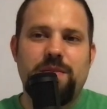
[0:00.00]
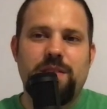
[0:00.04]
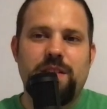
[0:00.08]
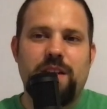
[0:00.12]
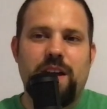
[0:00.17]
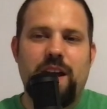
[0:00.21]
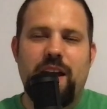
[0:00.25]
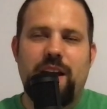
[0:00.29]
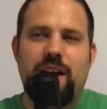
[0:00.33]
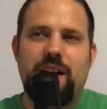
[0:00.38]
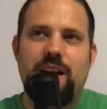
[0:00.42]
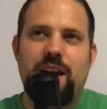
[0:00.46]

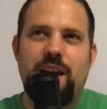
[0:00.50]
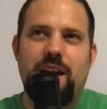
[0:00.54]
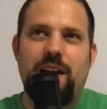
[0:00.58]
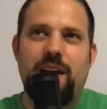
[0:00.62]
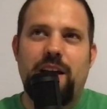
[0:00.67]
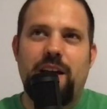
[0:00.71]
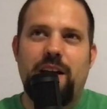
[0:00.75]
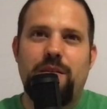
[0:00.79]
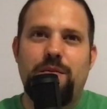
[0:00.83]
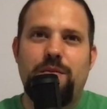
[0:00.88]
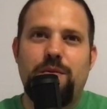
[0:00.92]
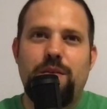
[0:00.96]

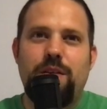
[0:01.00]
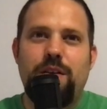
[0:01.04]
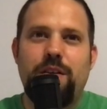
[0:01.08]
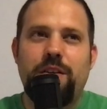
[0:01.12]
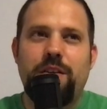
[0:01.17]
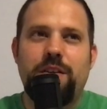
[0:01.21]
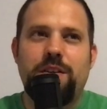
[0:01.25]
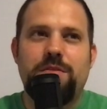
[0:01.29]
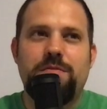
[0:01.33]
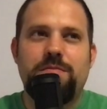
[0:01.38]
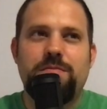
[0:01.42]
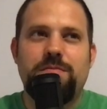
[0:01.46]
I
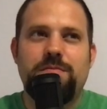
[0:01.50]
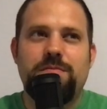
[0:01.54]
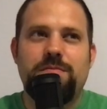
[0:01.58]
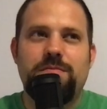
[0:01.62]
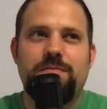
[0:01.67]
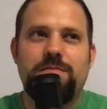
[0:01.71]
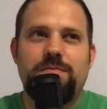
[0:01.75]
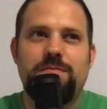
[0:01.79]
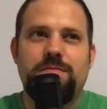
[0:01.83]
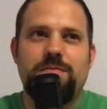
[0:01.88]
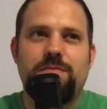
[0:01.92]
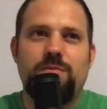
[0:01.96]
really,
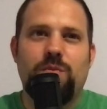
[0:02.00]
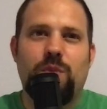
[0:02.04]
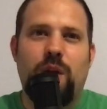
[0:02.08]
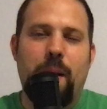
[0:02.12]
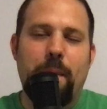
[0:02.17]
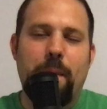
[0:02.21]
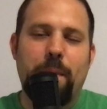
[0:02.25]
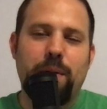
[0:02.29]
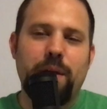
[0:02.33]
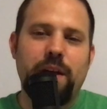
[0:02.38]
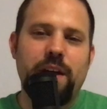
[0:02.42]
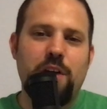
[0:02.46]
when
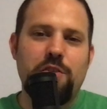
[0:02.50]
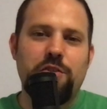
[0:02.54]
I play